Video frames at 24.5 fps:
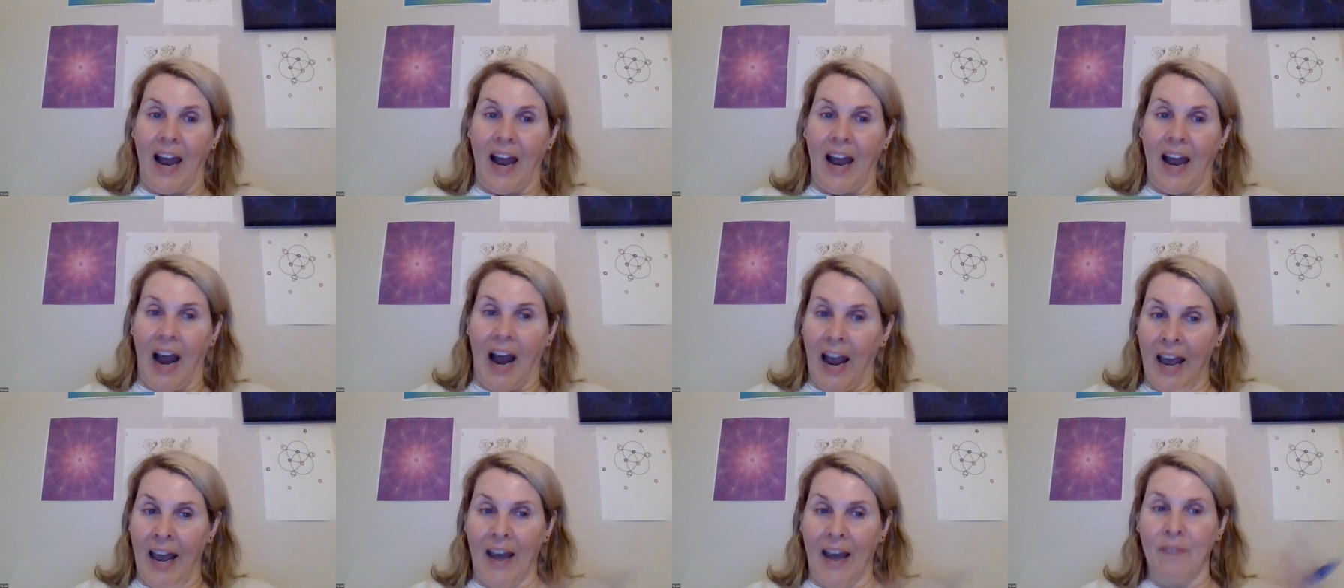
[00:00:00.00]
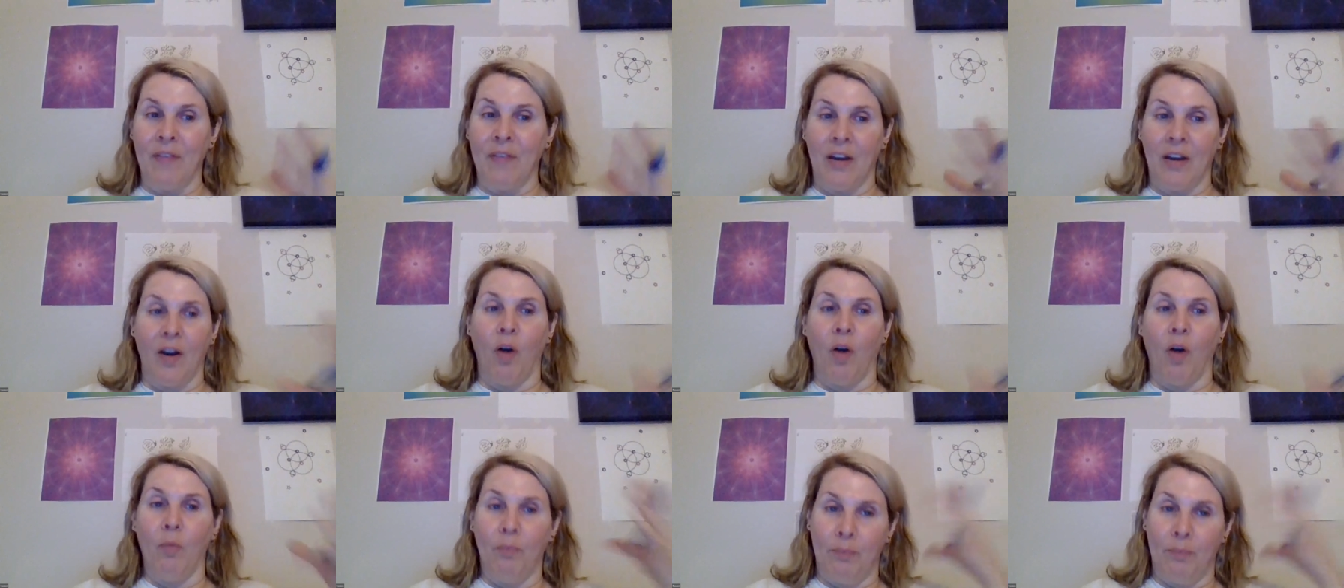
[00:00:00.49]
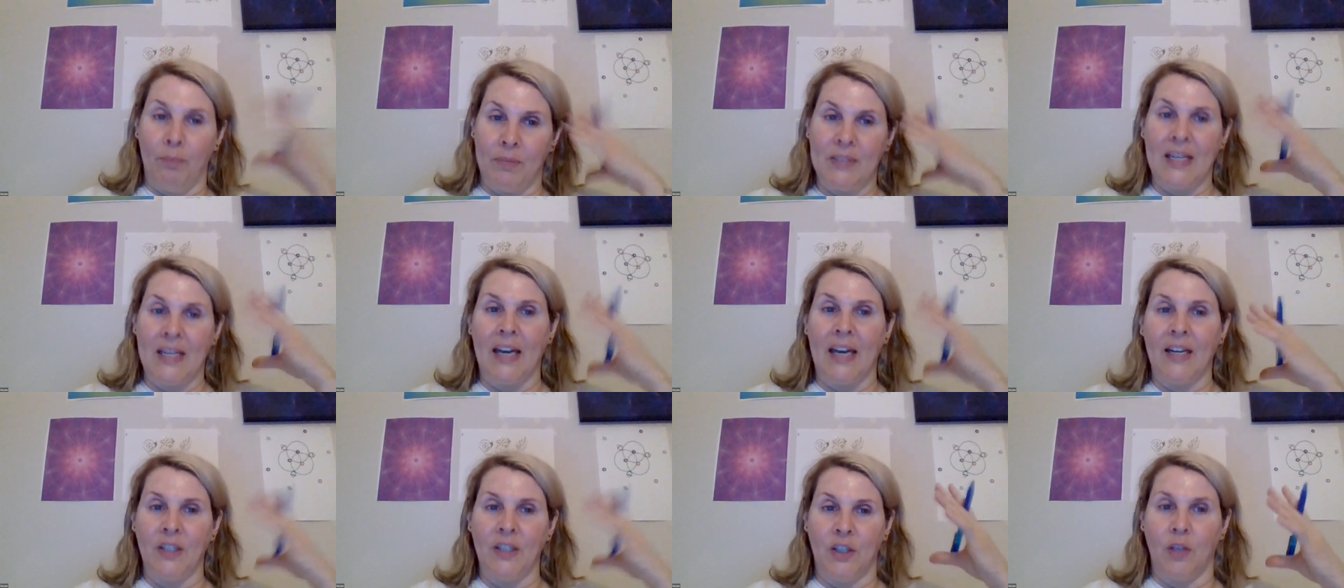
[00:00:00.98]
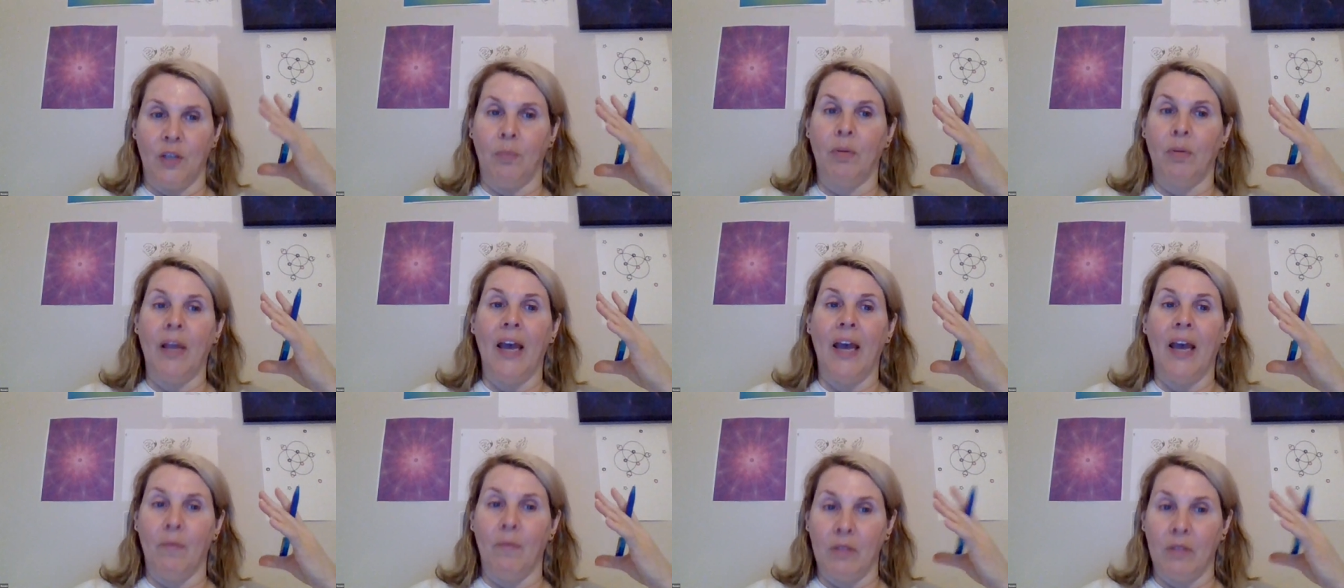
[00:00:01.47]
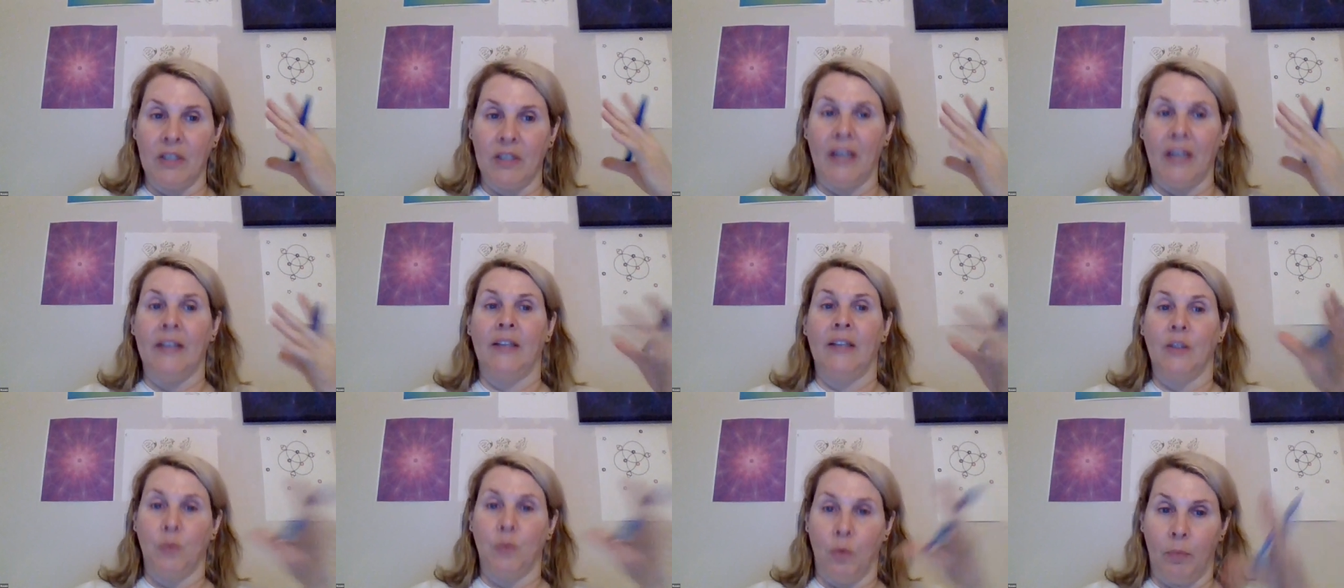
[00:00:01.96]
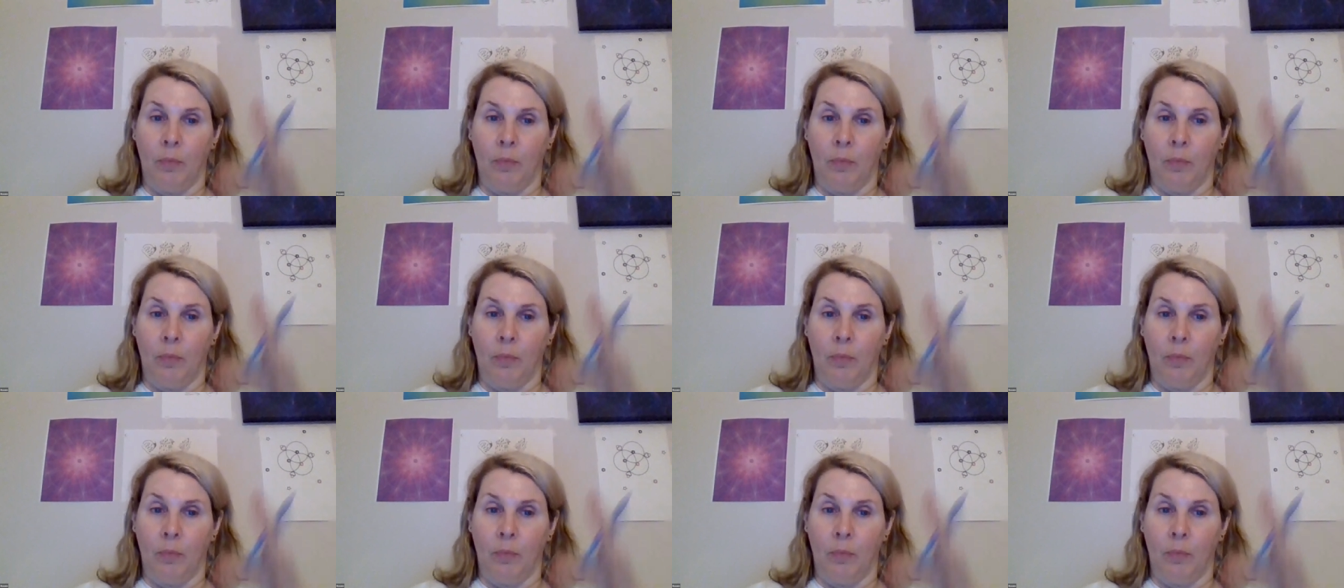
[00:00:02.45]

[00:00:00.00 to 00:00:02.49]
I have that all set into the plan was like, this will